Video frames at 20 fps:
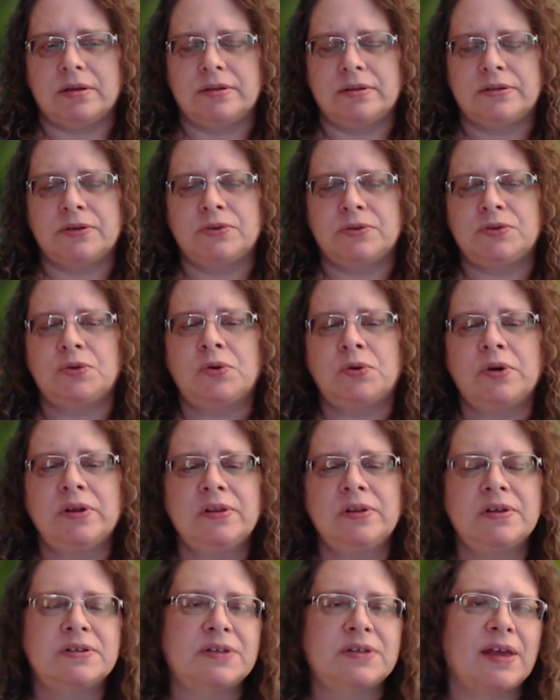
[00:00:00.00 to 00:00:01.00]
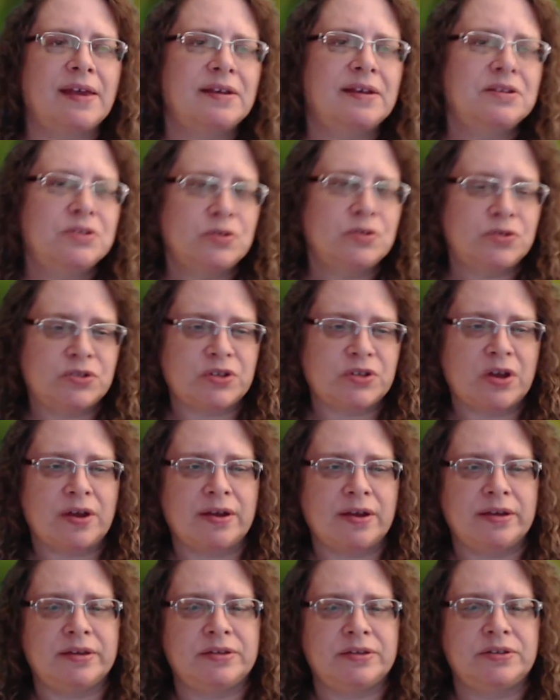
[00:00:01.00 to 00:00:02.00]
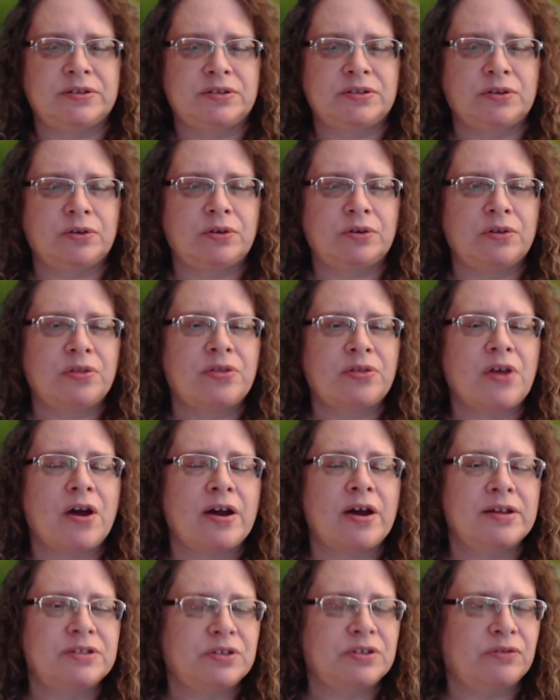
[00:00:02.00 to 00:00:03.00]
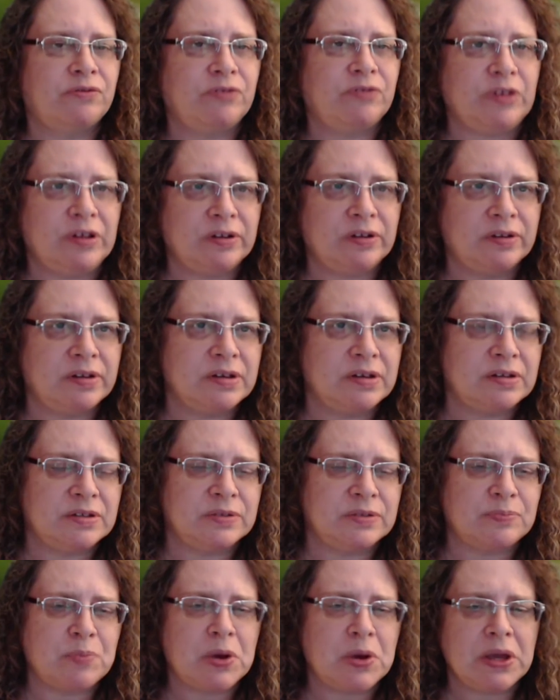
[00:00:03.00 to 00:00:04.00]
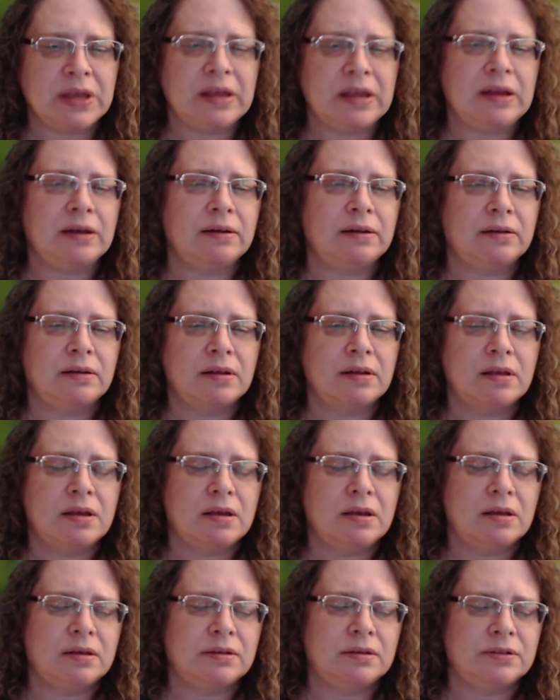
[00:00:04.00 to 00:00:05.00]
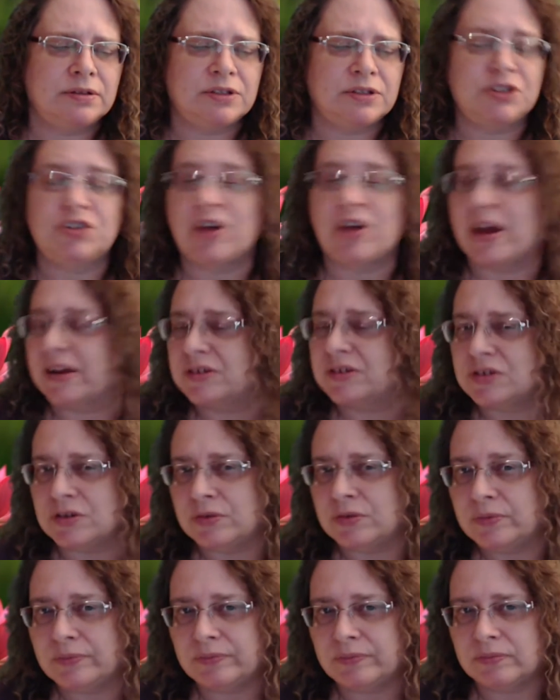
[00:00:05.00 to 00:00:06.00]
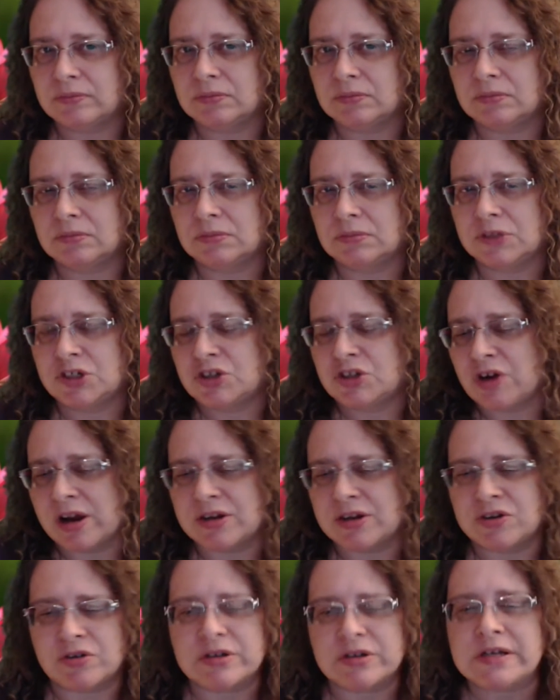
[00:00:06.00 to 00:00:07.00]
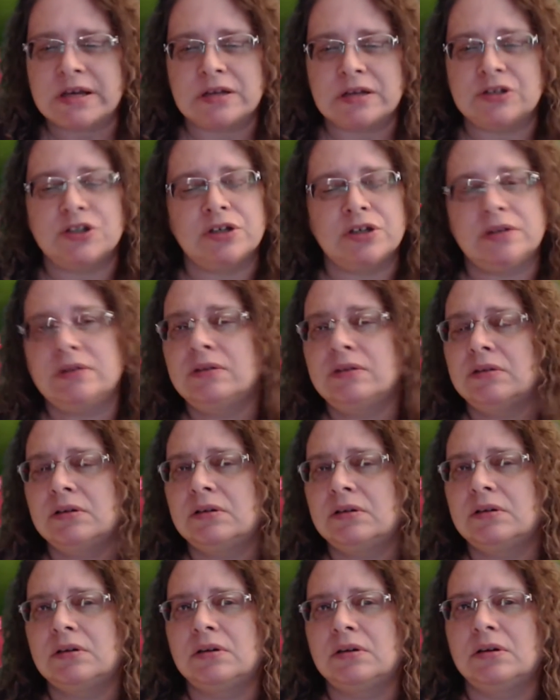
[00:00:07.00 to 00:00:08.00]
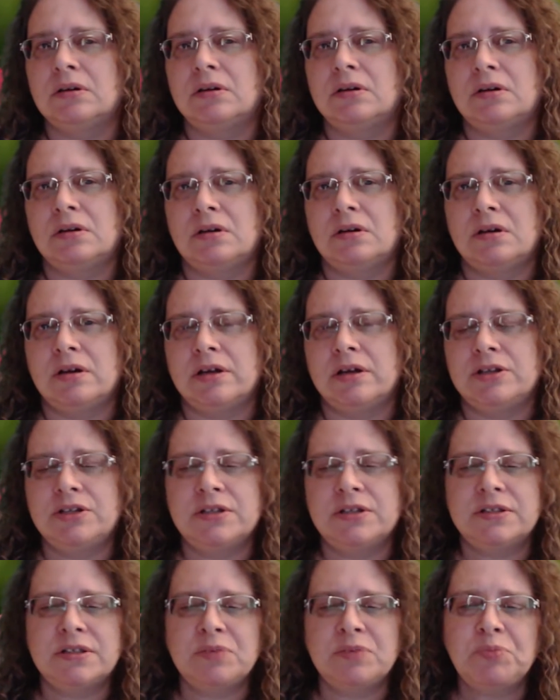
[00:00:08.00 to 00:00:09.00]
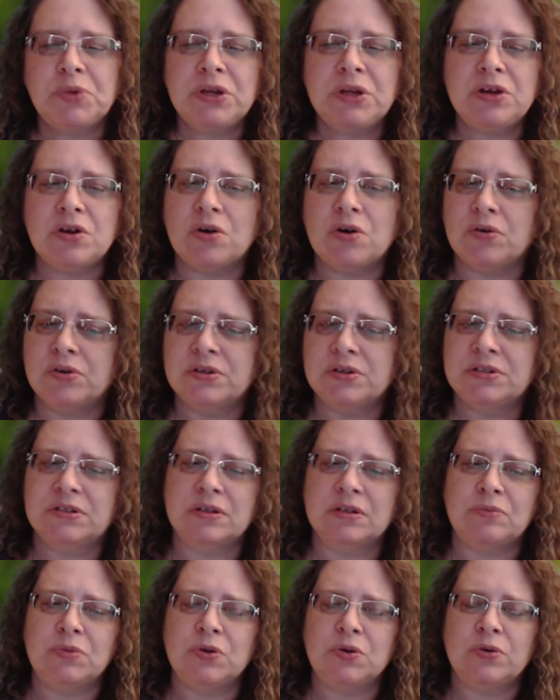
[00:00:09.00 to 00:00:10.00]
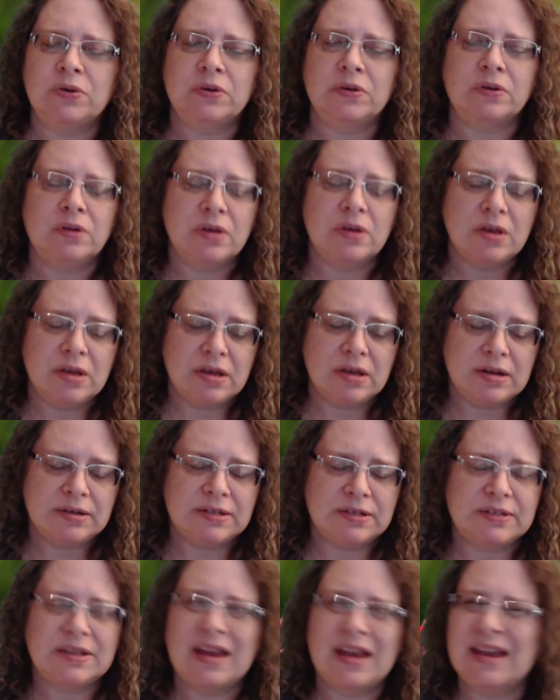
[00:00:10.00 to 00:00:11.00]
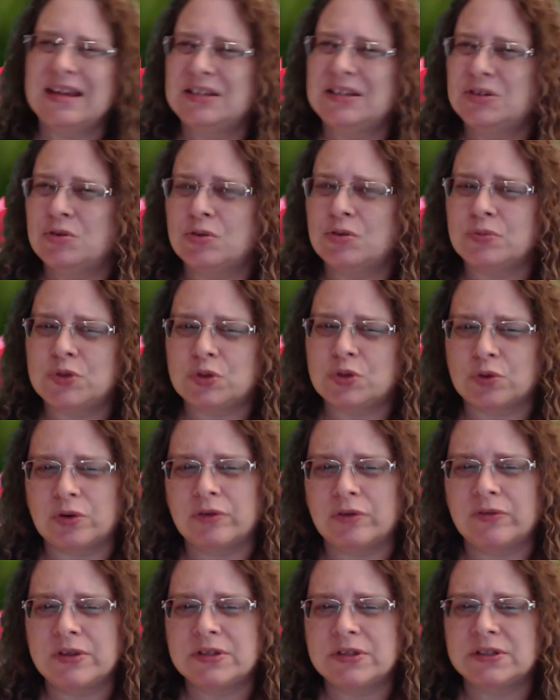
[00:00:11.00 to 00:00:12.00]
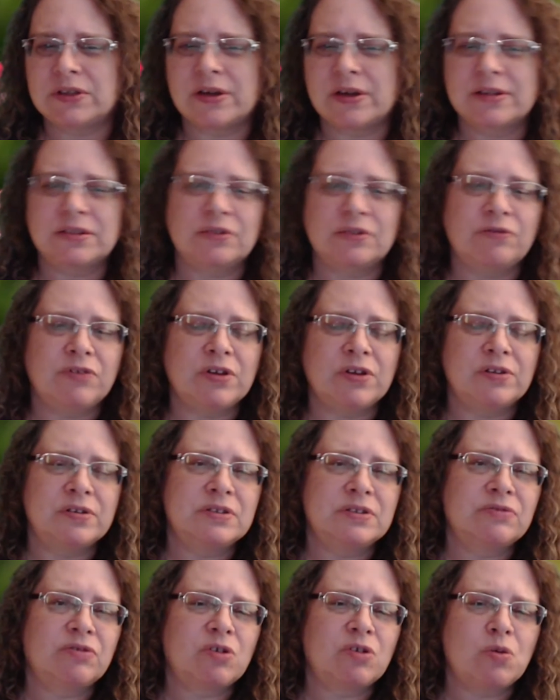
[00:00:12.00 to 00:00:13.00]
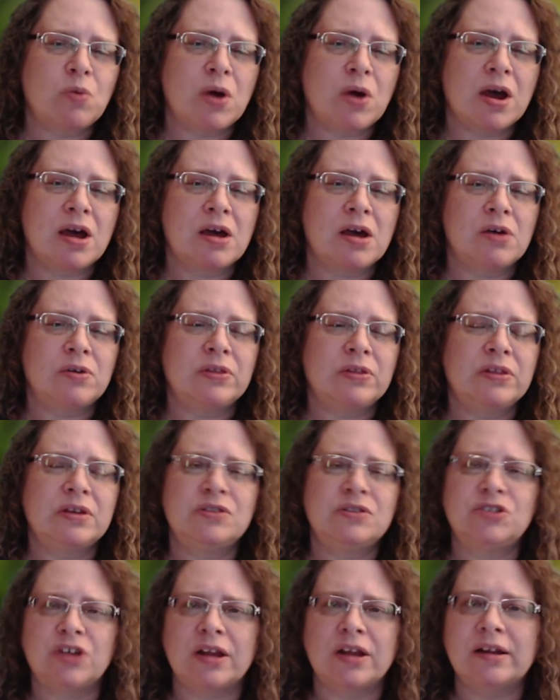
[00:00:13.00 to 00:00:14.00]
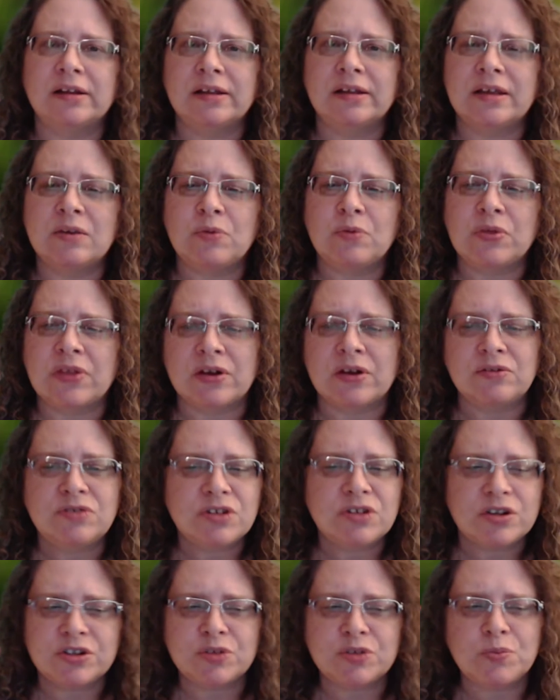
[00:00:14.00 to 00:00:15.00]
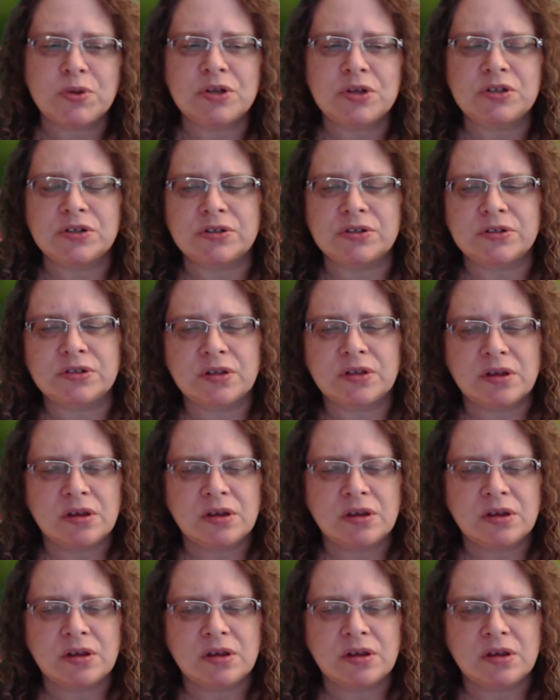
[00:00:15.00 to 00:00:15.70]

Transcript: So during this exercise, certain thoughts or feelings might distract you, distract your attention, and just simply notice them. You can decide to observe these thoughts and feelings for a while, and then gently, without judgment, just